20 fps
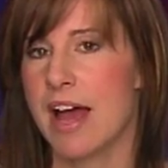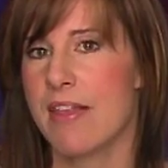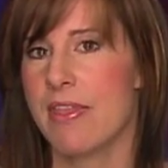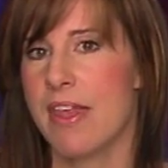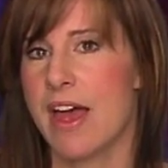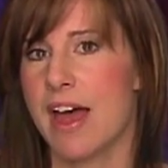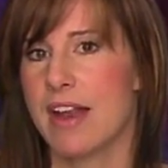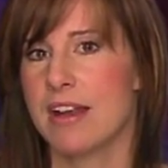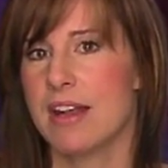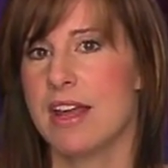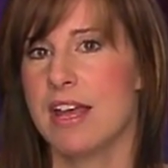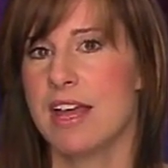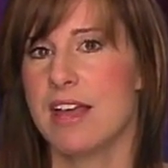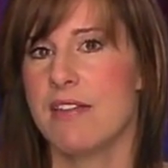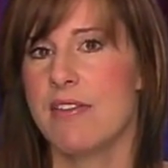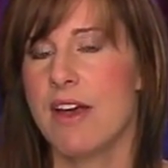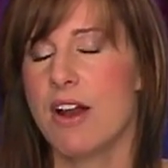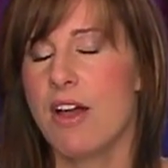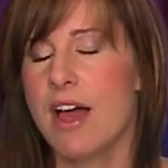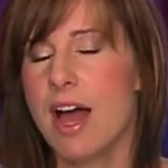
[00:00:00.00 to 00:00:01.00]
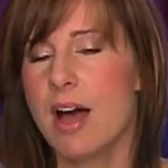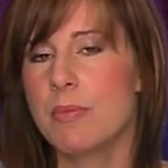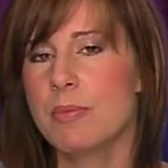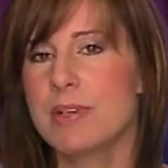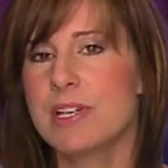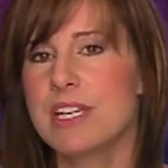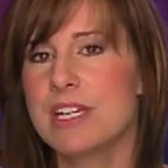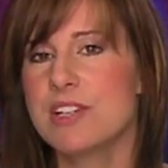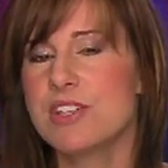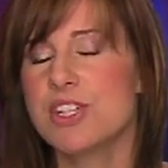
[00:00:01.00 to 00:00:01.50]
on that, and that'll
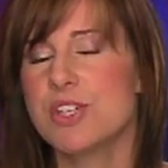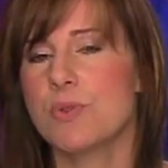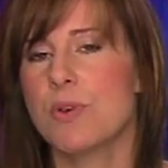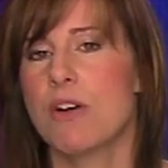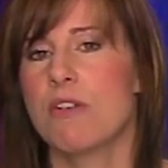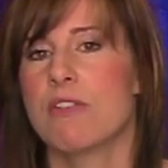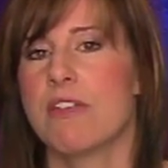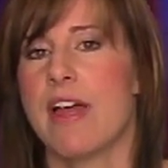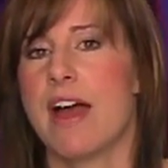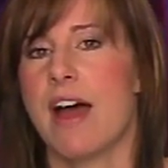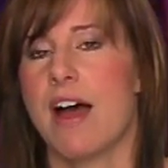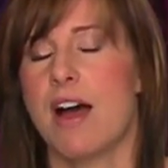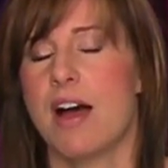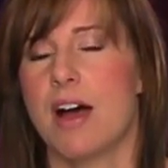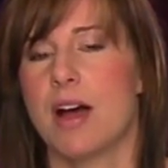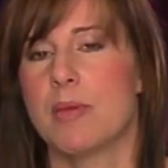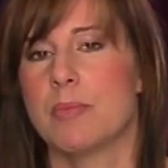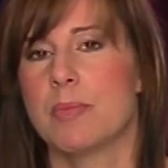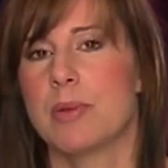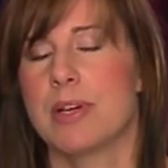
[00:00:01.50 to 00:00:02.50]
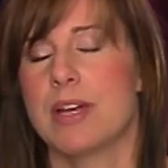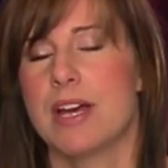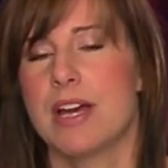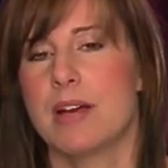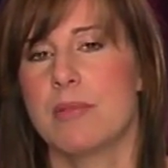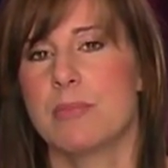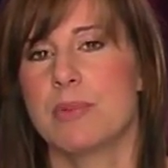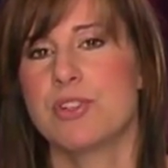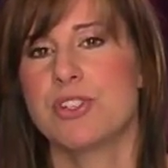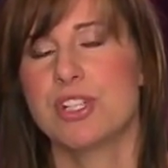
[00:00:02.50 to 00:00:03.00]
help get you over that hump.
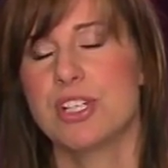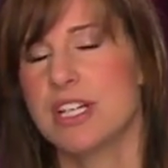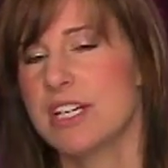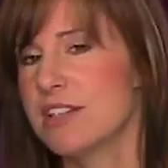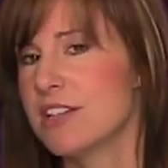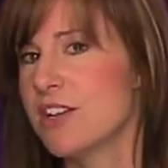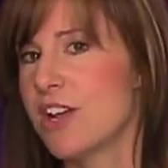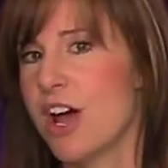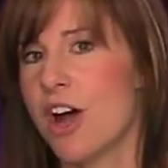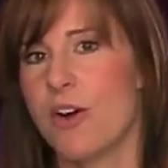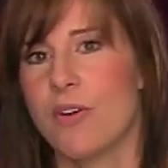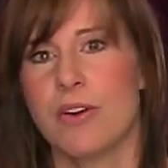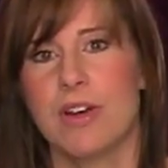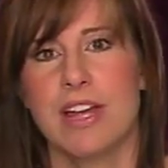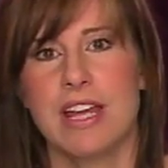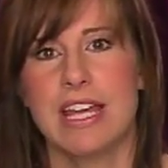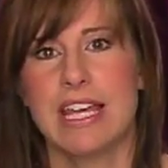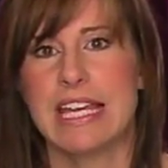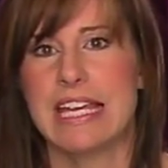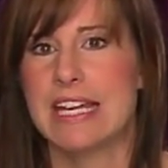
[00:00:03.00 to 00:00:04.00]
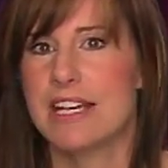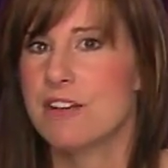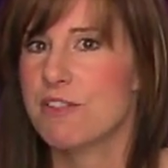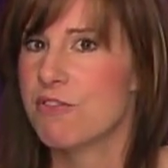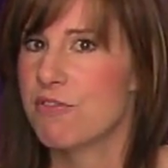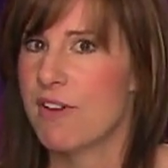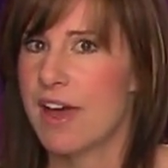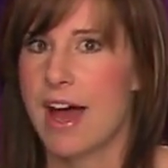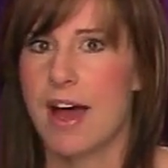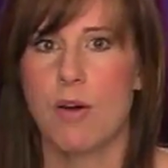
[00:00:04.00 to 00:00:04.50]
But you need to know
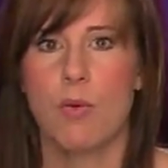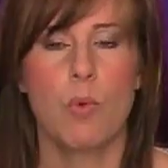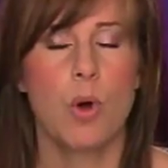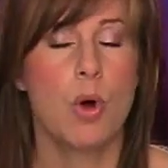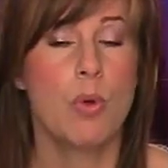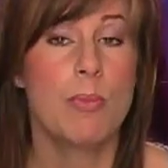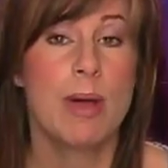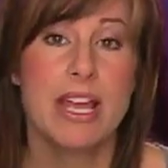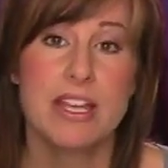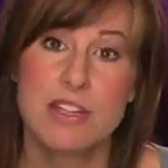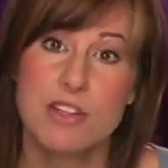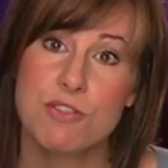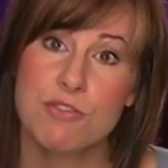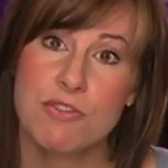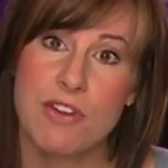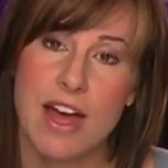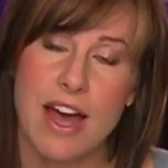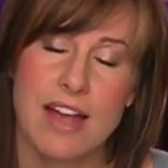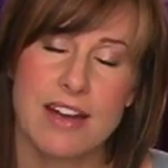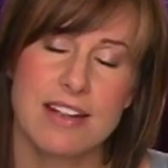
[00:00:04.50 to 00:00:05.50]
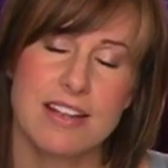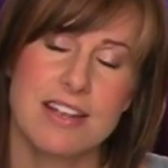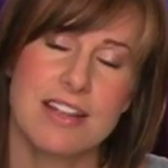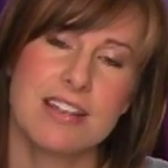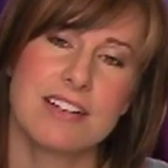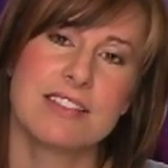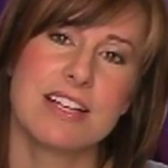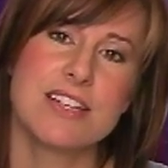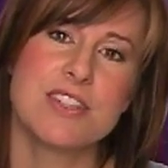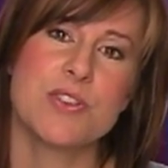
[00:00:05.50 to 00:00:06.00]
eating fat won't make you fat
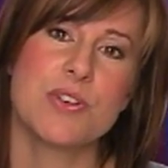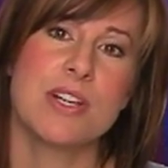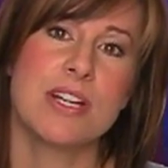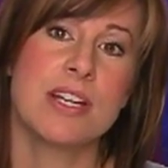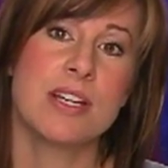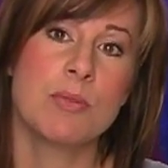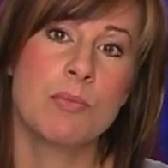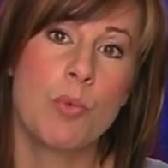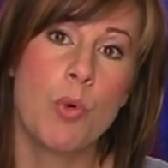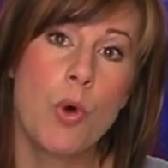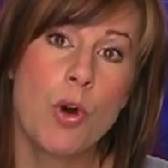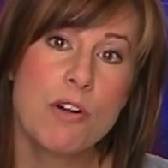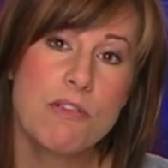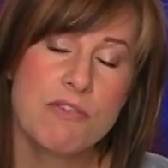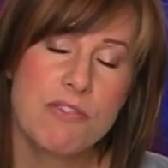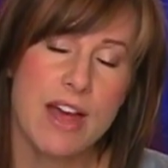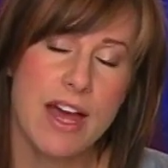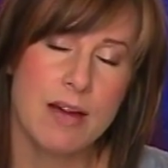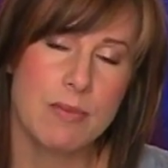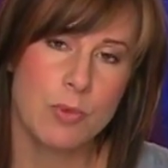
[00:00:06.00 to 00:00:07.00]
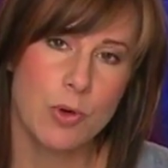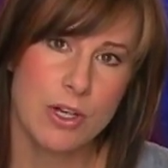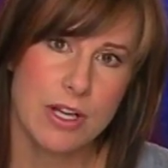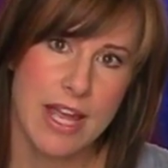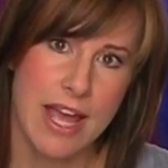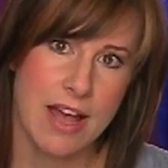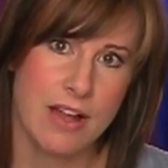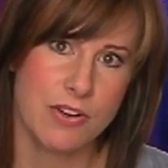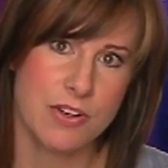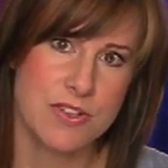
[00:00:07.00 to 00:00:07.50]
unless you're eating more fat, more
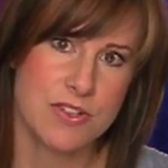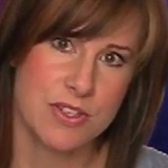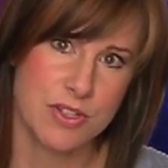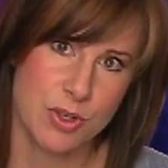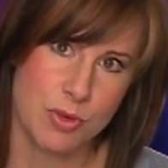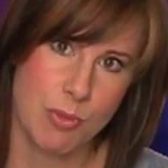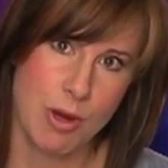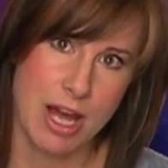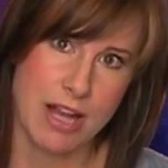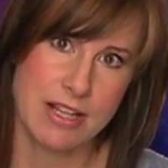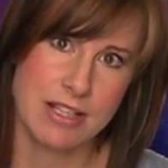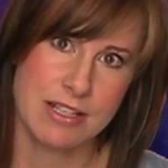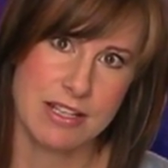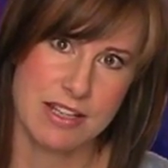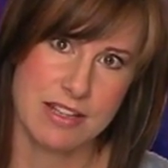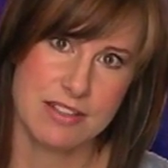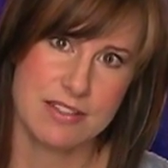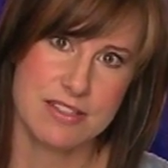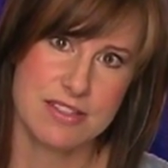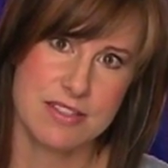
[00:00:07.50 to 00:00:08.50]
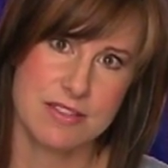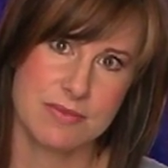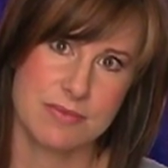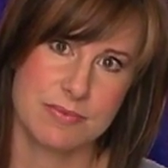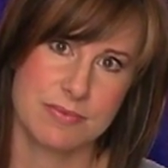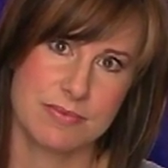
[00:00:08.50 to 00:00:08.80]
calories than your body needs.